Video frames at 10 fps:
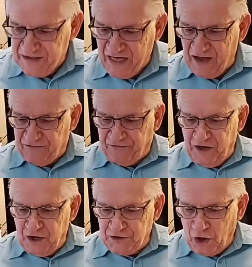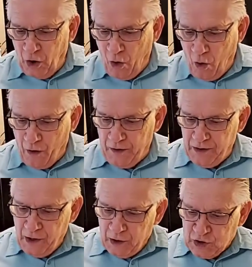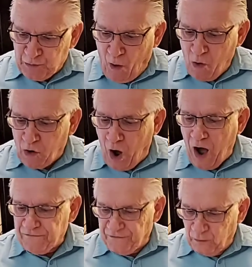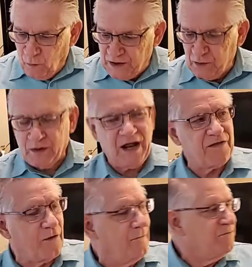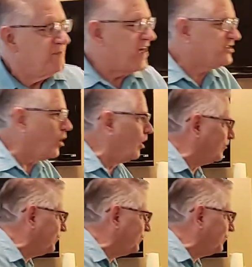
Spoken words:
that feared the Lord spoke often one to another. That's called